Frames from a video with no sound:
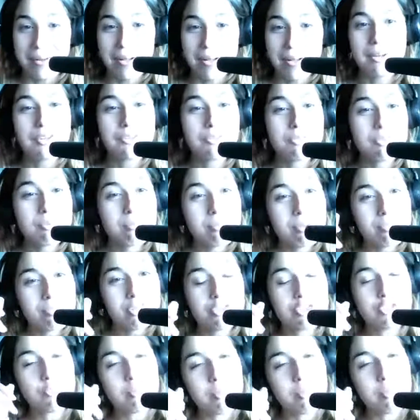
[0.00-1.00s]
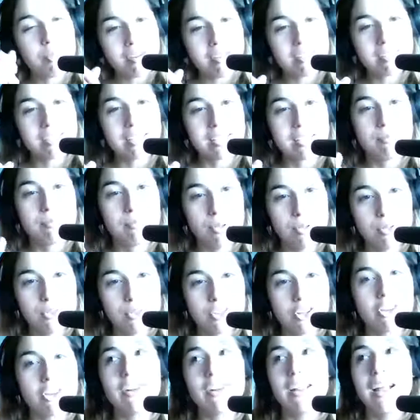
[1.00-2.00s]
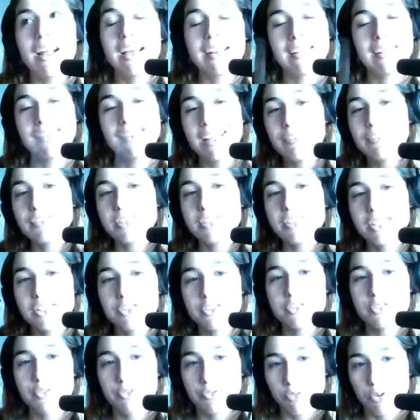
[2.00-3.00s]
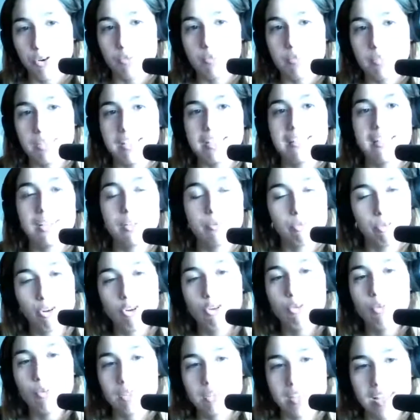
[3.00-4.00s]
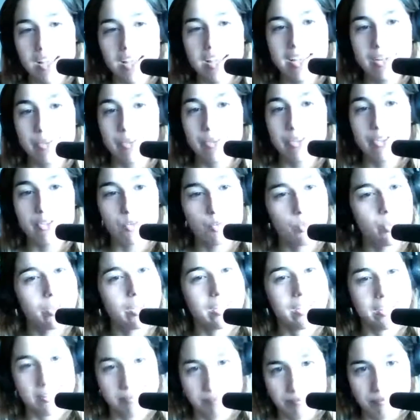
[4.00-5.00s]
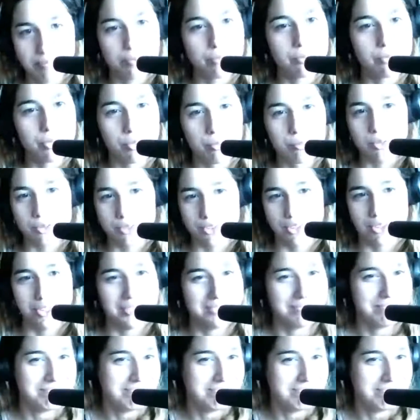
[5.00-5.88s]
And in doing my research, apparently Mozart had a left ear deformity that he would always hide with his wig. The real Mozart.